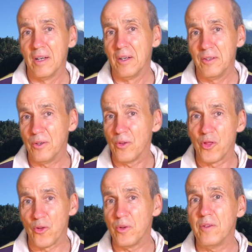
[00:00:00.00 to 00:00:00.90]

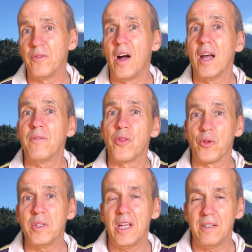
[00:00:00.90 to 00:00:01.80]
35,
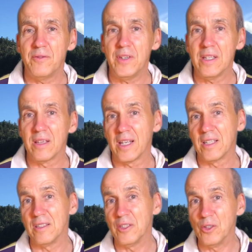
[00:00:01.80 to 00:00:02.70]
38 feet, like a
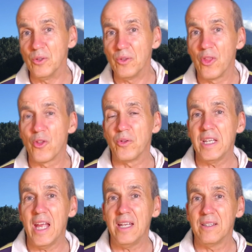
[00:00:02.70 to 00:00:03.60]
Lagoon
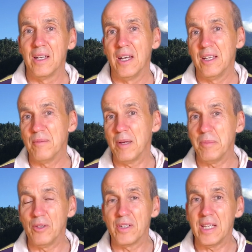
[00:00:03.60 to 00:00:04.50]
38. You might be
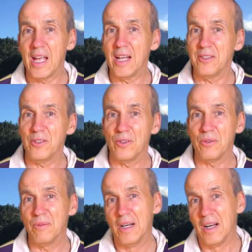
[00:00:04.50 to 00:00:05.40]
looking at
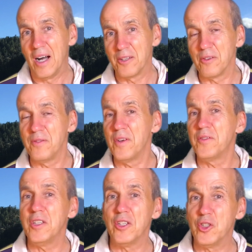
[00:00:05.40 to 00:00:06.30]

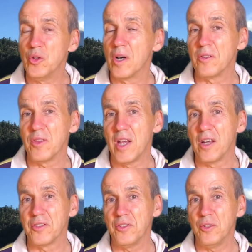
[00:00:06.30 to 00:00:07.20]
150 to
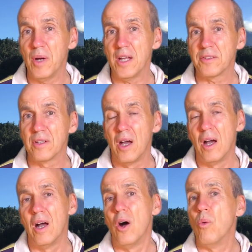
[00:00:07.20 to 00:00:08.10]
200,000 US.
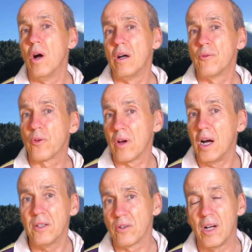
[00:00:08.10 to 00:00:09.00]
Well, for
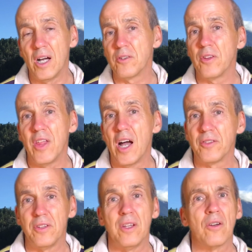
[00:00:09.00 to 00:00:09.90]
under
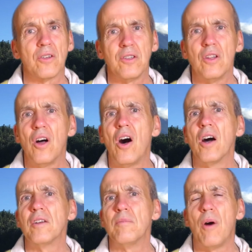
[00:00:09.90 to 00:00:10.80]
100,000, there's a lot
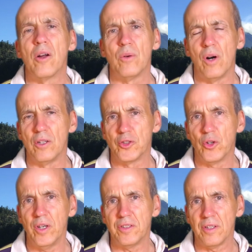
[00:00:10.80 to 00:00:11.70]
of monohull
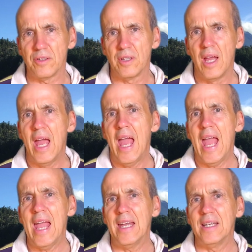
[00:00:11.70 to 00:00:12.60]
choices,
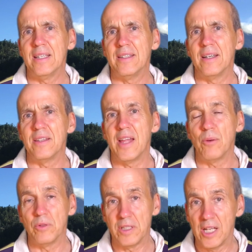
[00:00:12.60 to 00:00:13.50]
and that
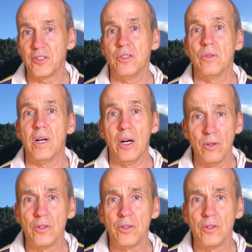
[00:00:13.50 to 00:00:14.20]
would get you out on